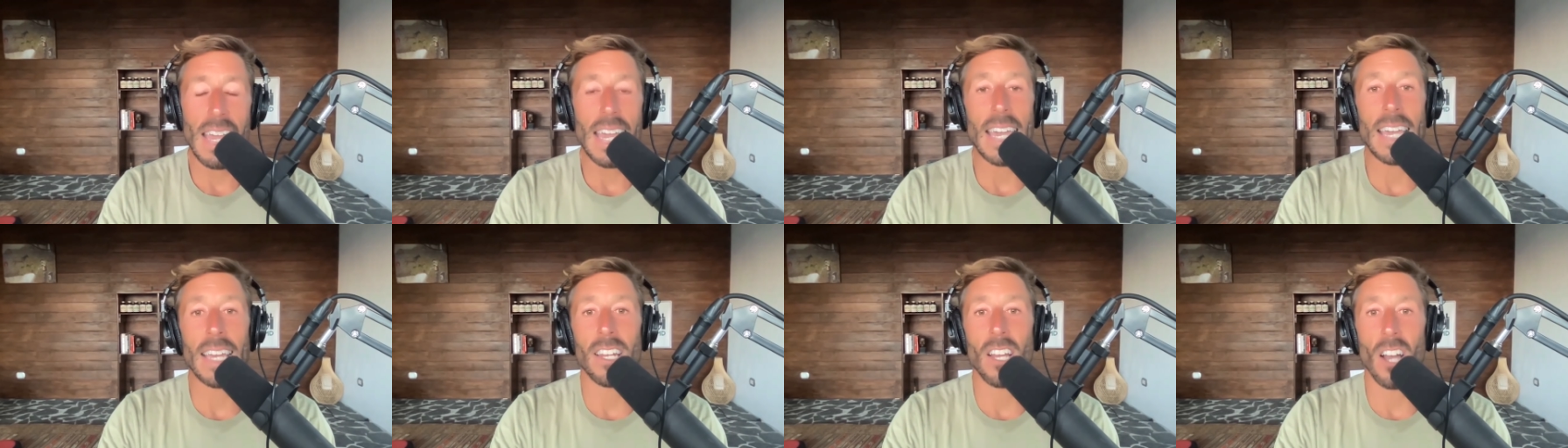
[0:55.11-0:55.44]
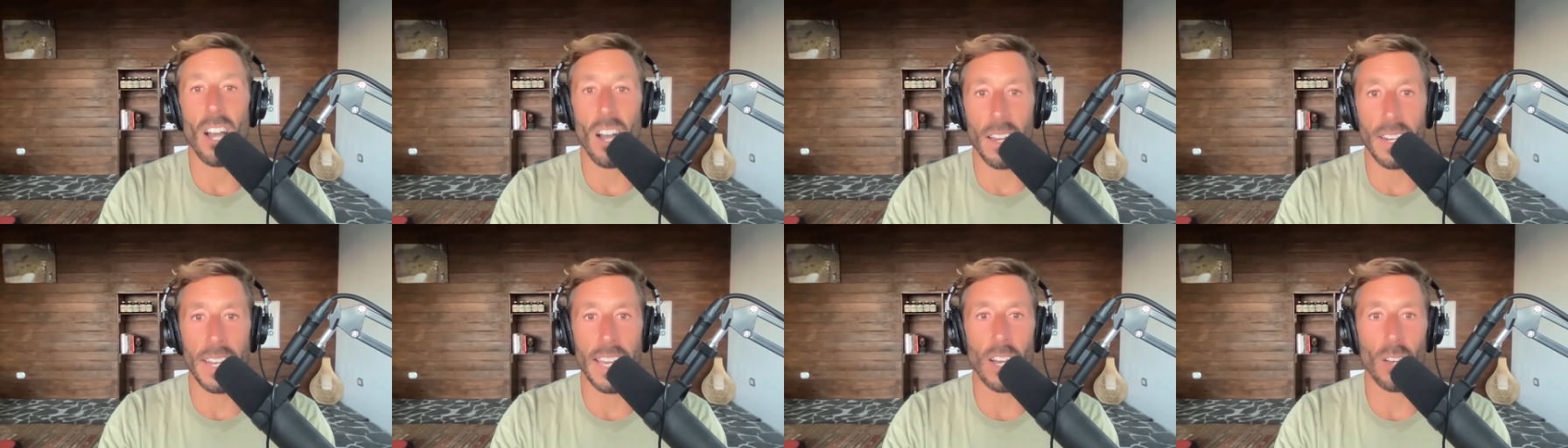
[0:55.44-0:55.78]
and
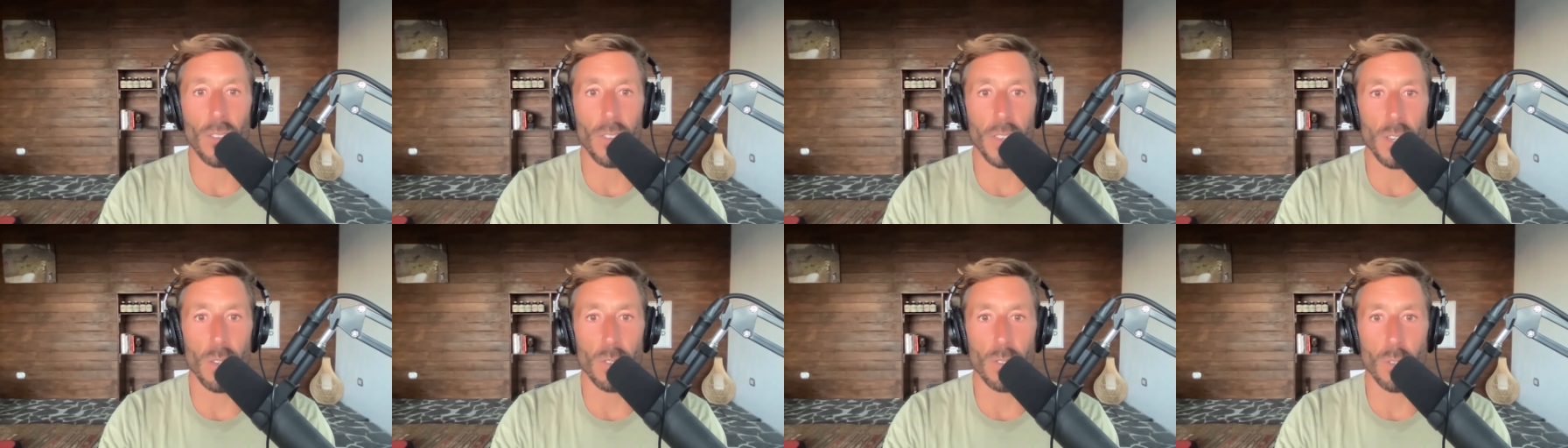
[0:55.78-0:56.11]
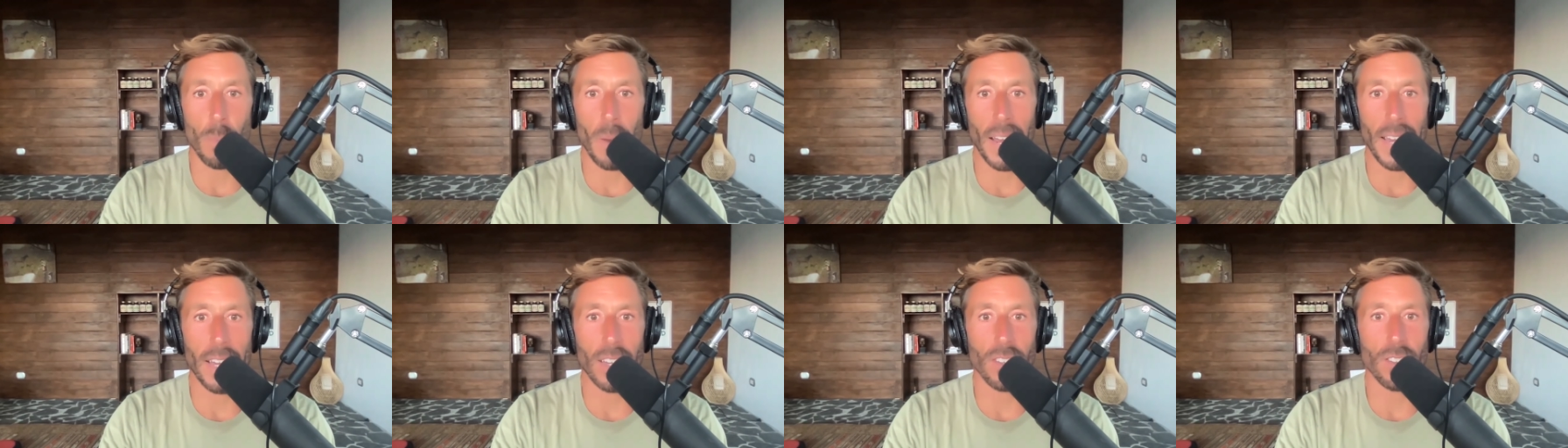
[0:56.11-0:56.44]
unhealthy user
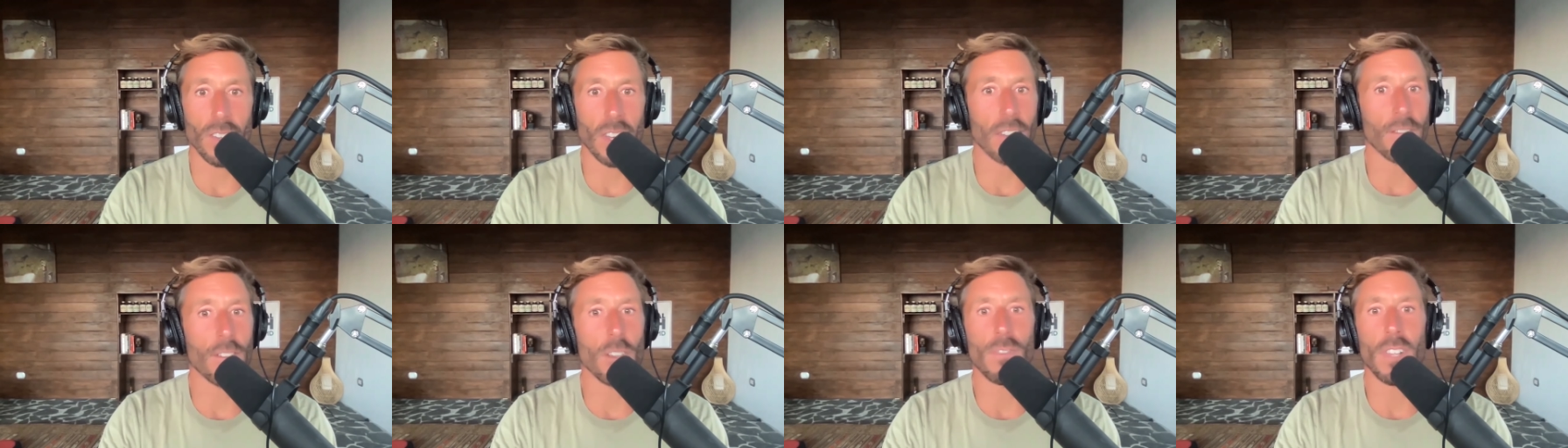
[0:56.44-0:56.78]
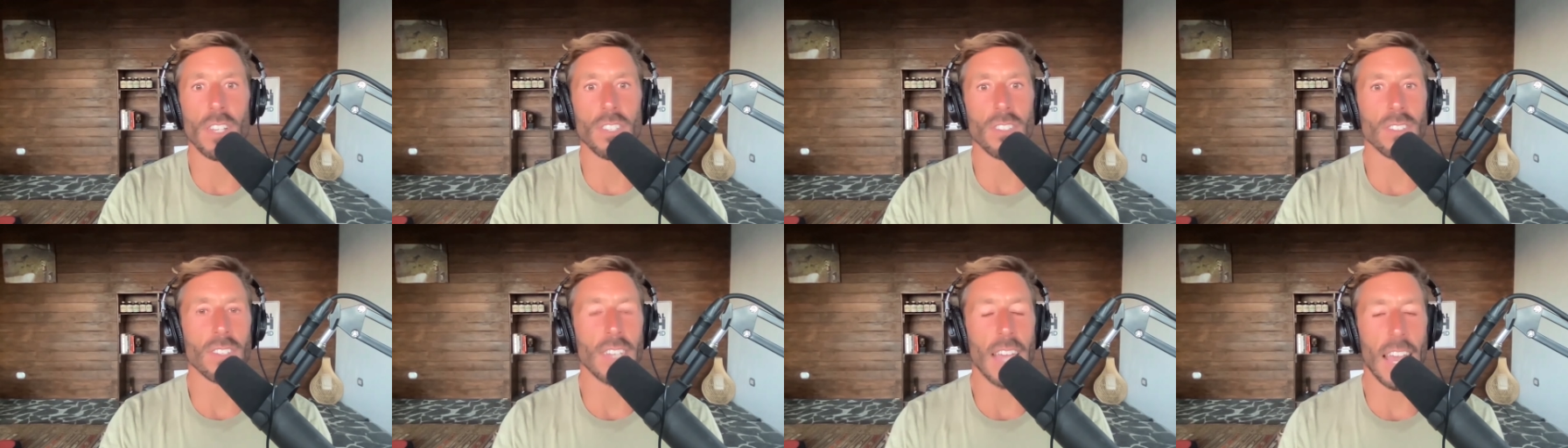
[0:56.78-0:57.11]
bias. And if you've
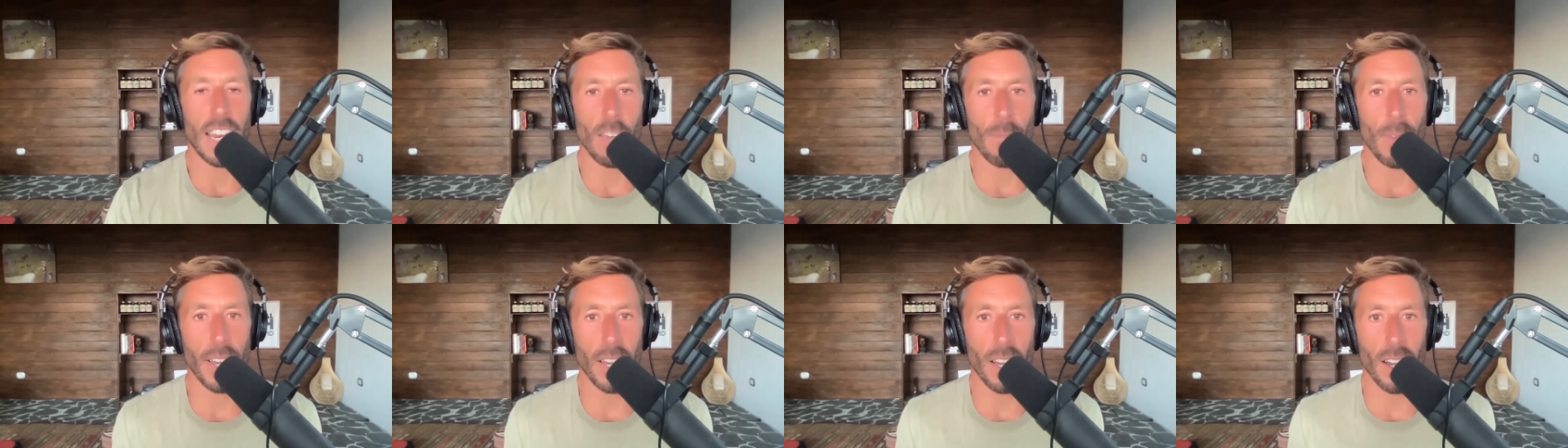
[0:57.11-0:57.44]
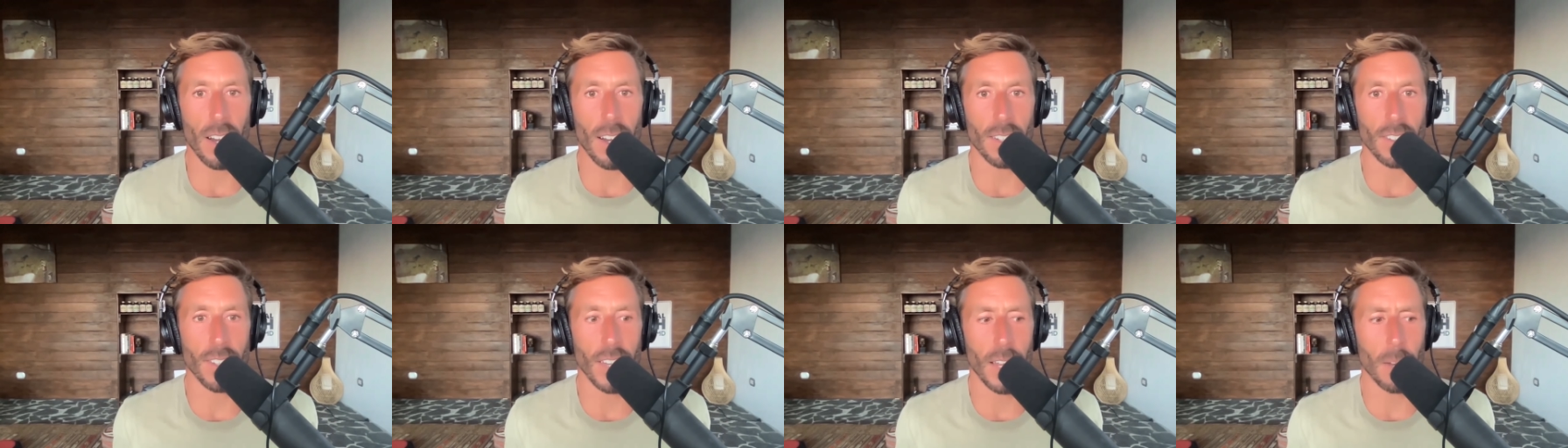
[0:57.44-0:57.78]
listened to any of my
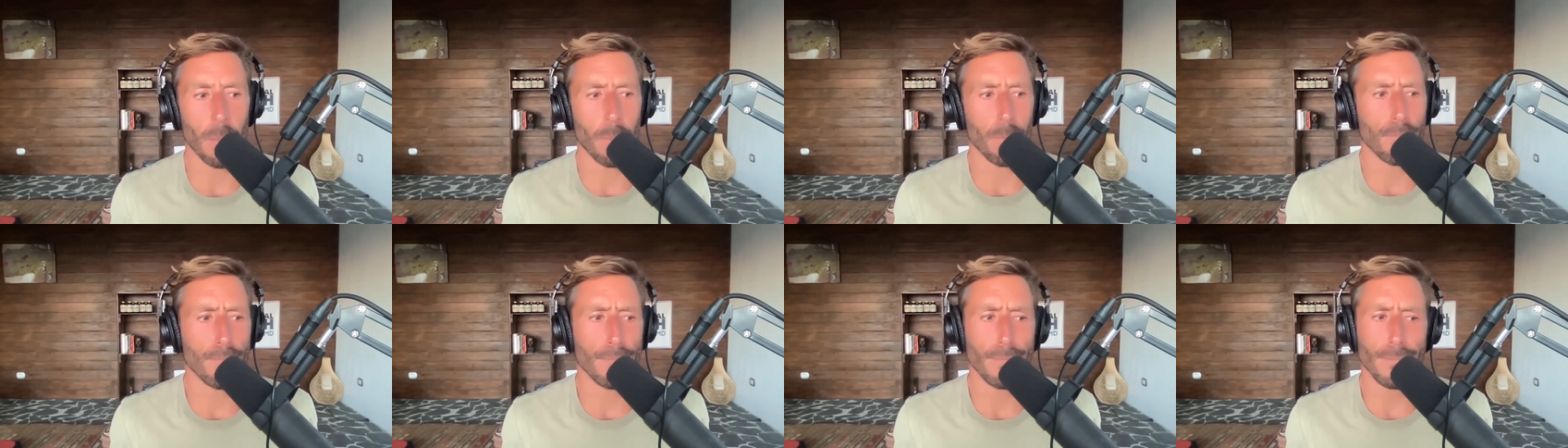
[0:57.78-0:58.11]
content,